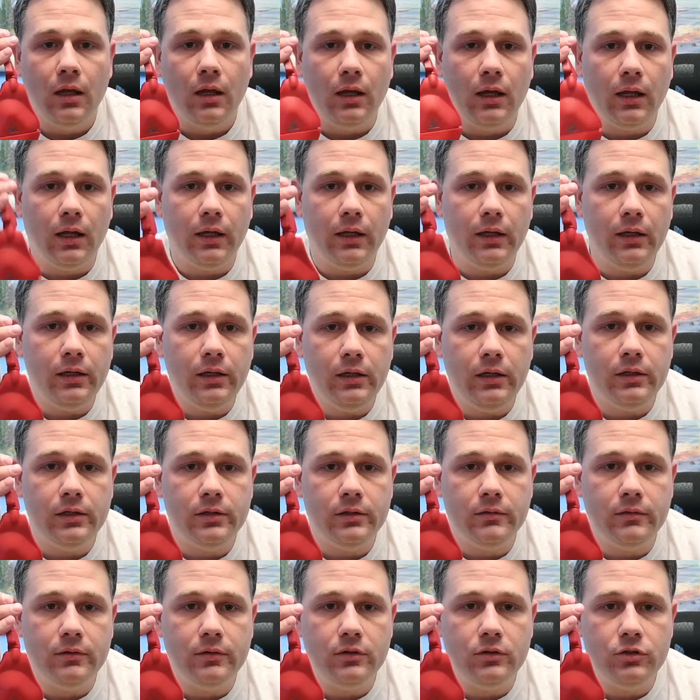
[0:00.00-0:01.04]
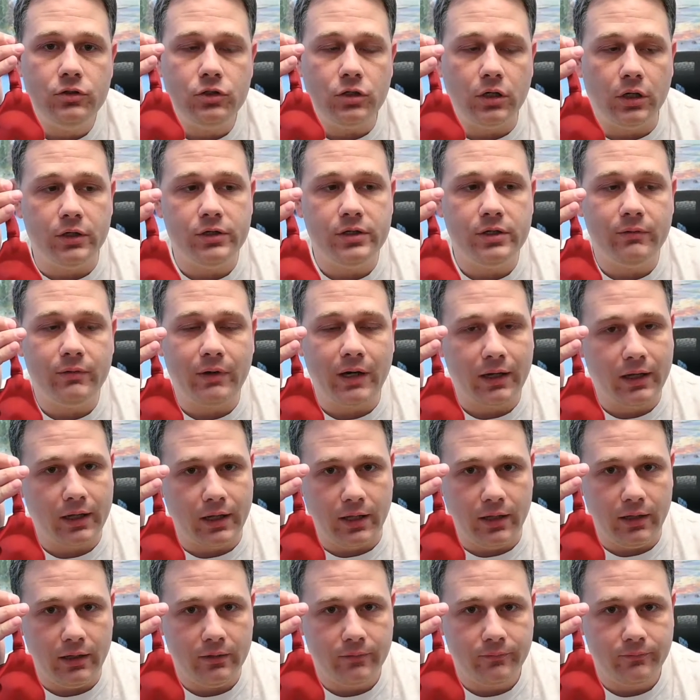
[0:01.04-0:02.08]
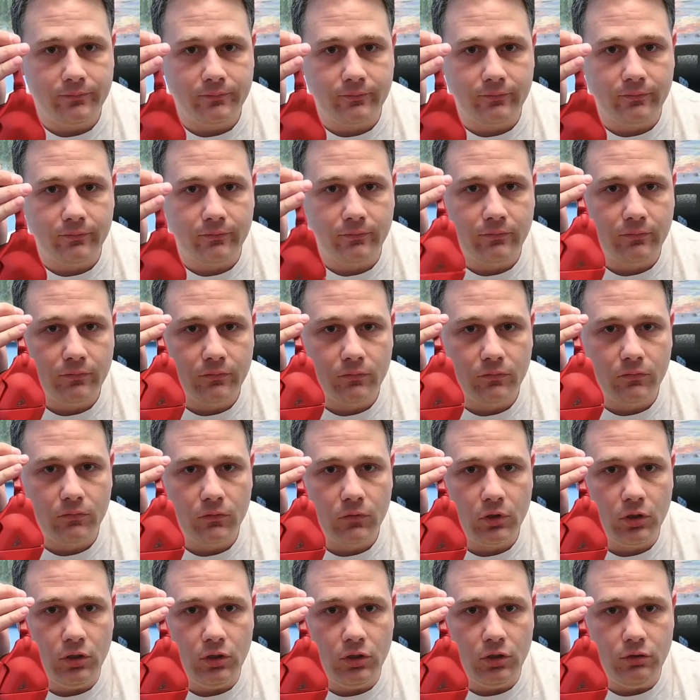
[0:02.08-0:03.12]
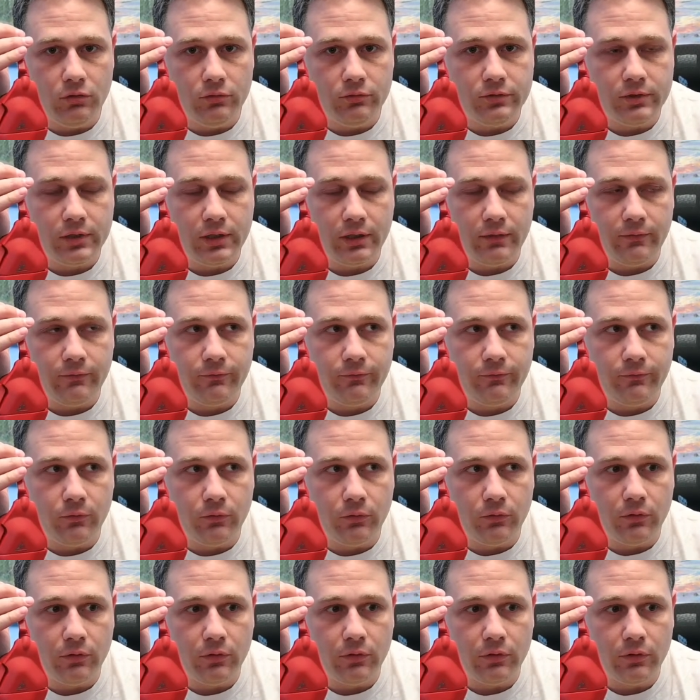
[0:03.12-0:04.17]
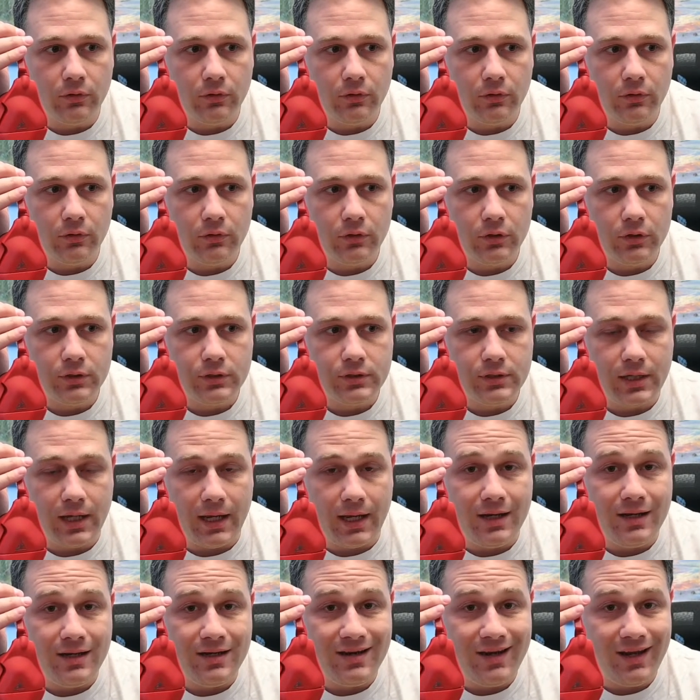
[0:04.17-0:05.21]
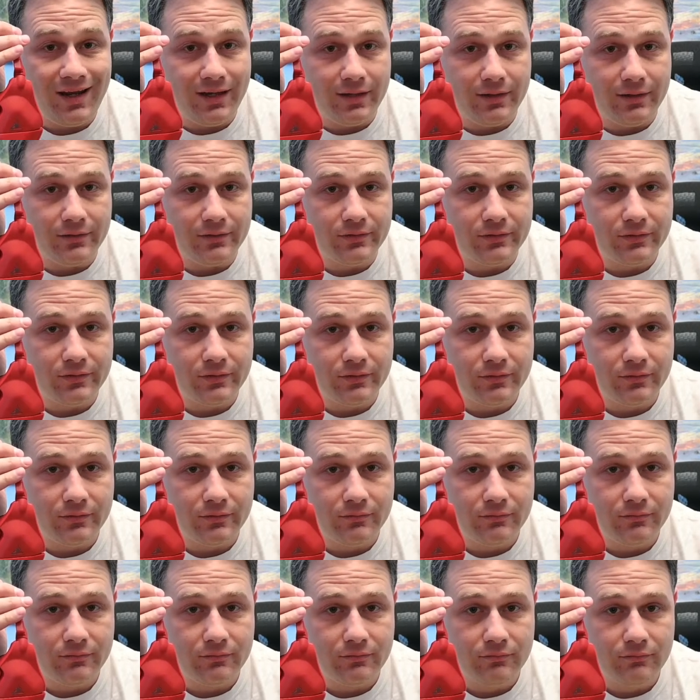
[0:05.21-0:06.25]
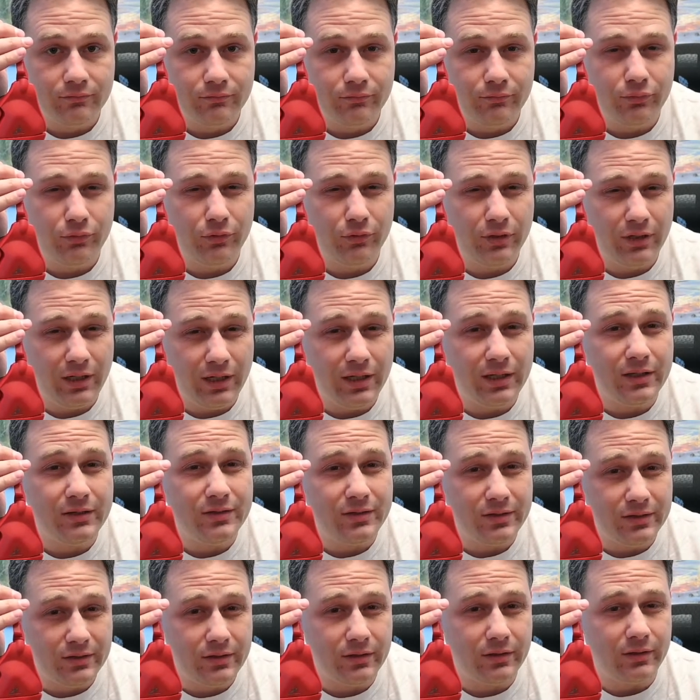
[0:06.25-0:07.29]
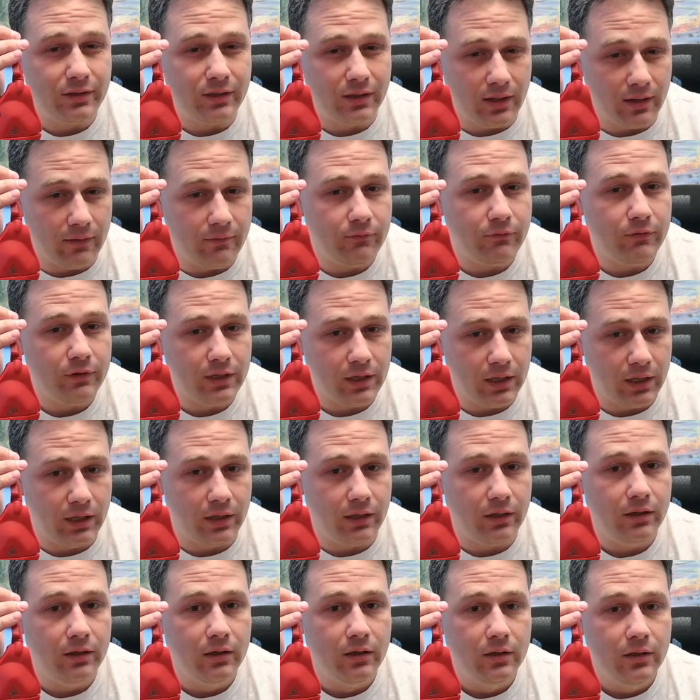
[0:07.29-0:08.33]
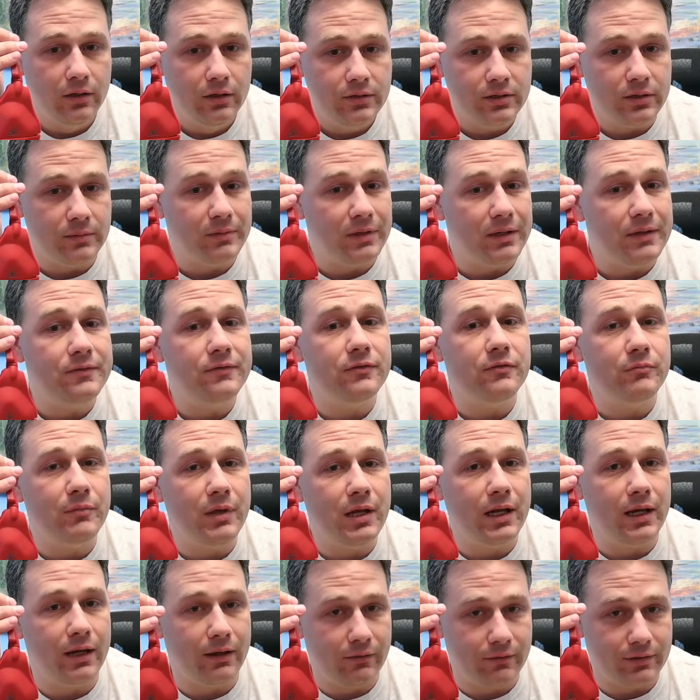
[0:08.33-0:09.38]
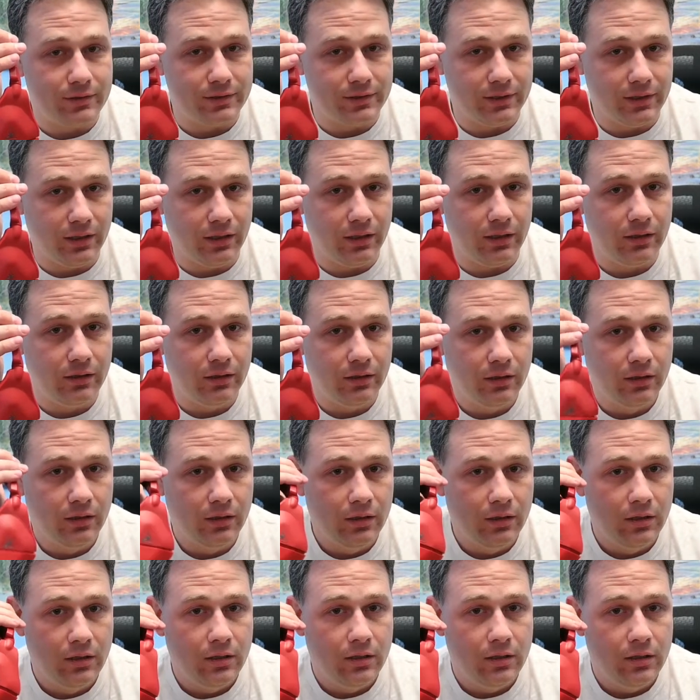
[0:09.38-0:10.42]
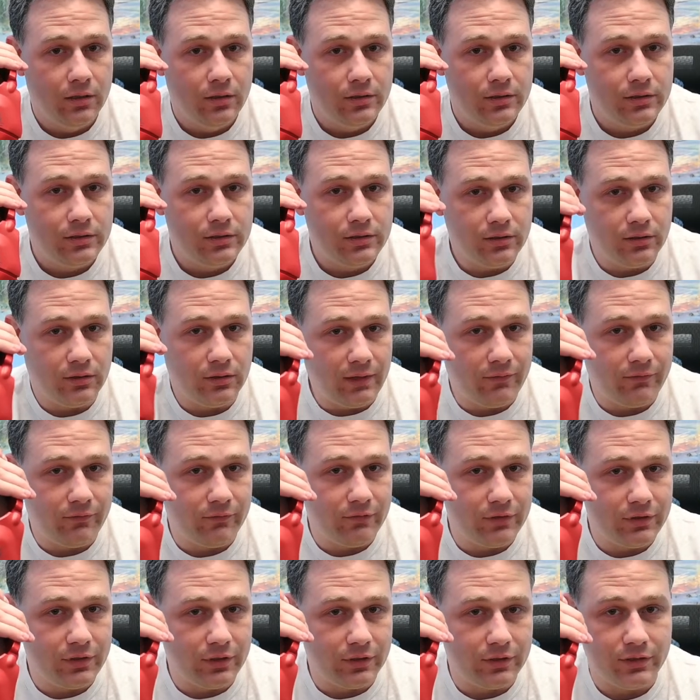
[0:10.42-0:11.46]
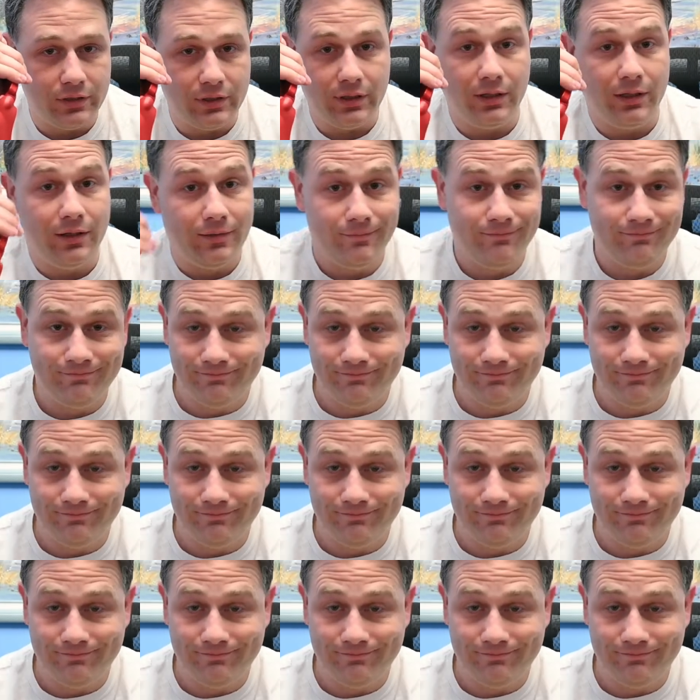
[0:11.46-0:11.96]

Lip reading: I charged it when I got it, used it for 10 days, pretty consistently every day, sometimes for many hours a day. Still haven't recharged it yet.